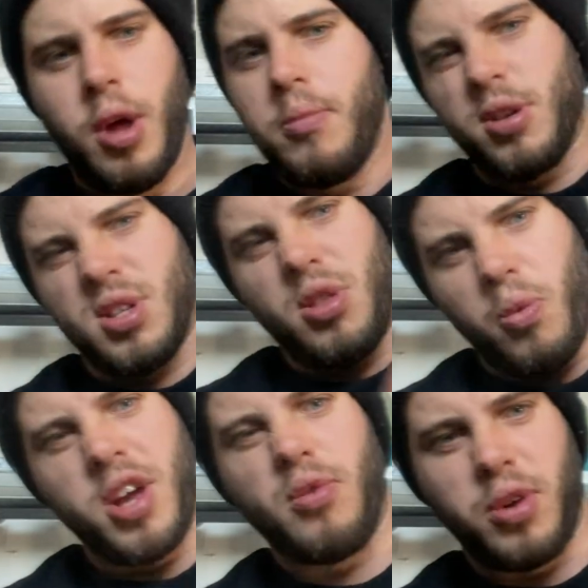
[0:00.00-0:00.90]
Because of the way
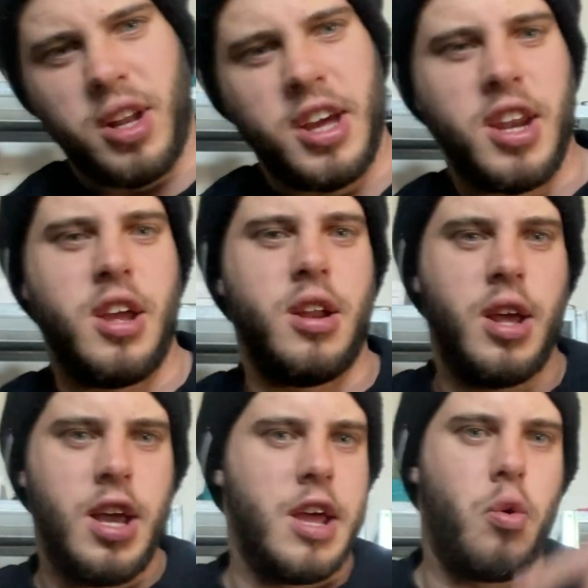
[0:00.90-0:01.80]
you're reeling it in,
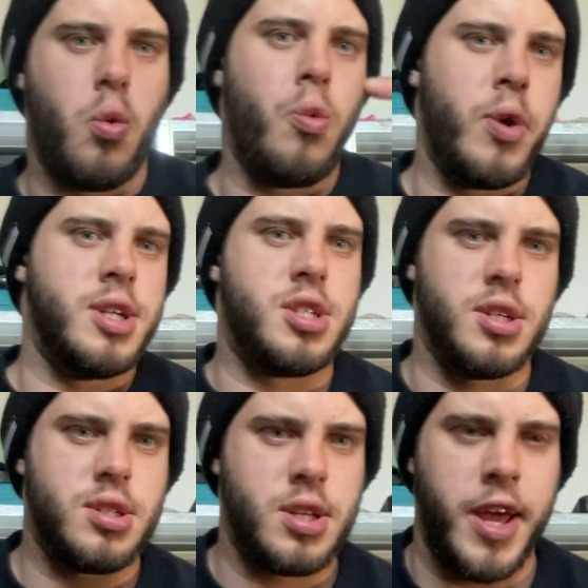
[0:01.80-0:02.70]
it always
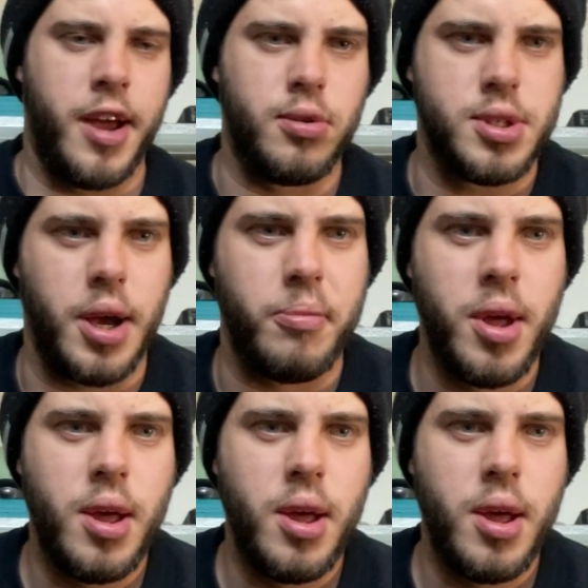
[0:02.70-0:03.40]
just tangles up.